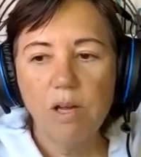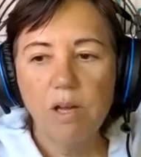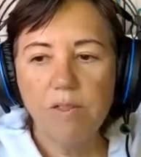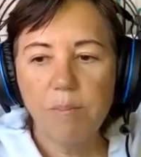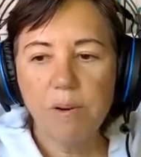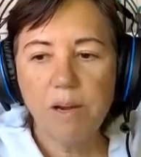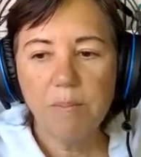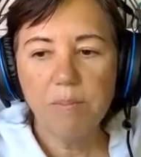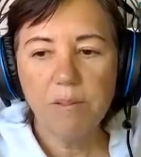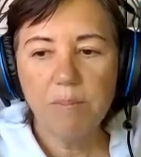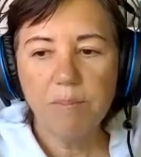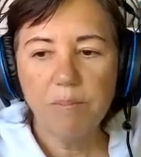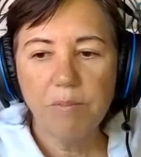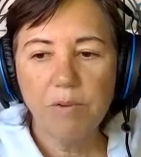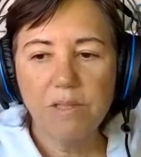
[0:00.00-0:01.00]
Well, the
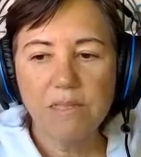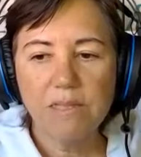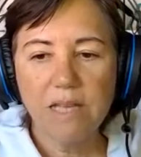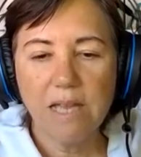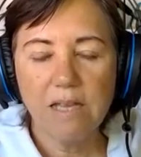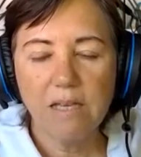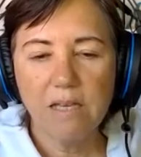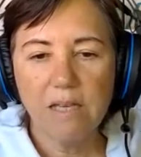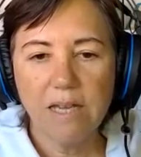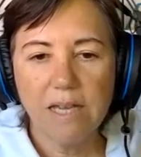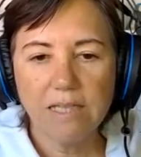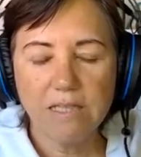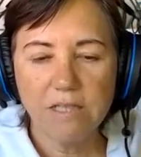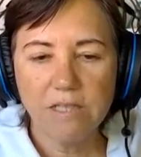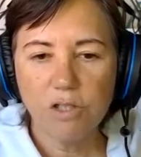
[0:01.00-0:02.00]
problem was that
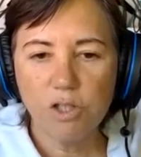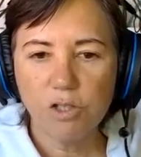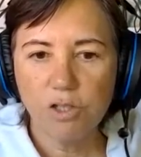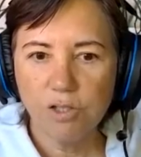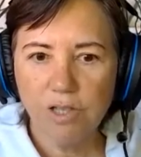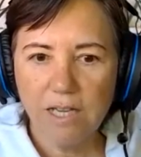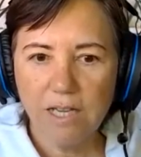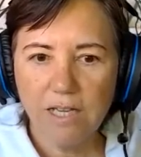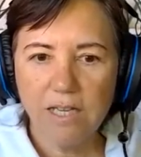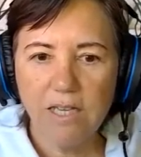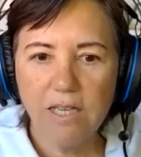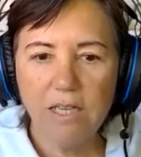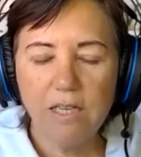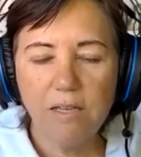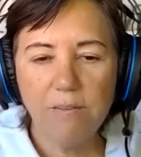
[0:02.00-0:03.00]
as an attorney,
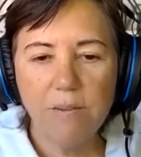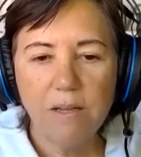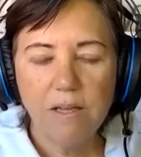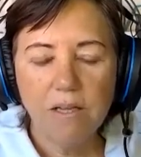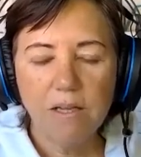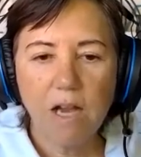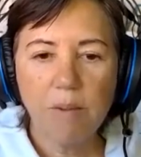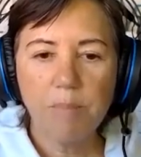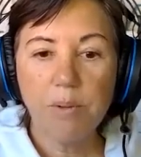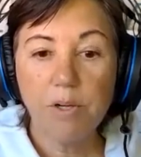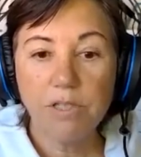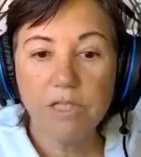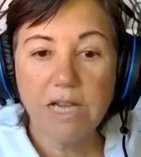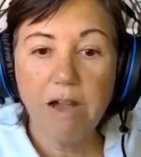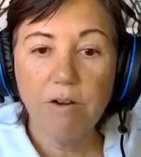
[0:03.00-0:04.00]
he
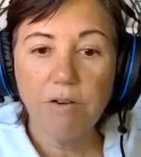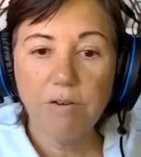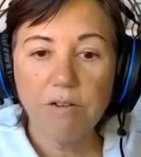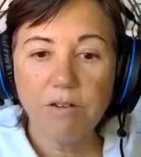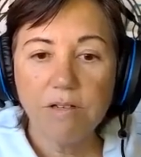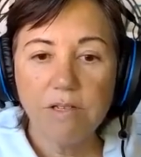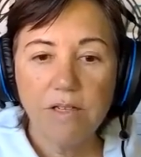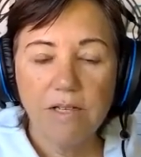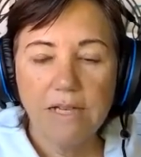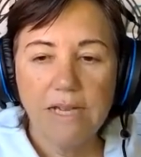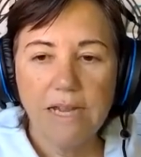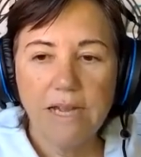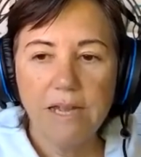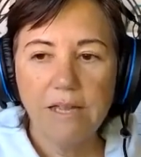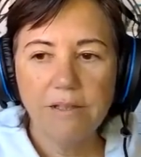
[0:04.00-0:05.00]
got burnt out,
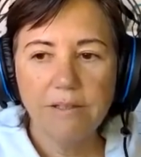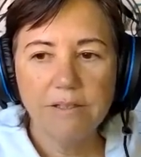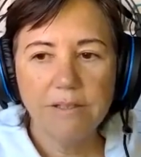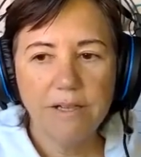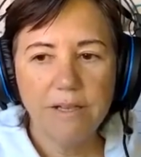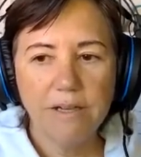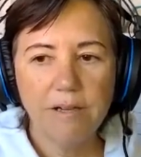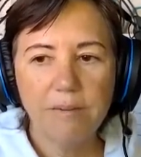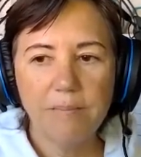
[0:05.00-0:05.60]
and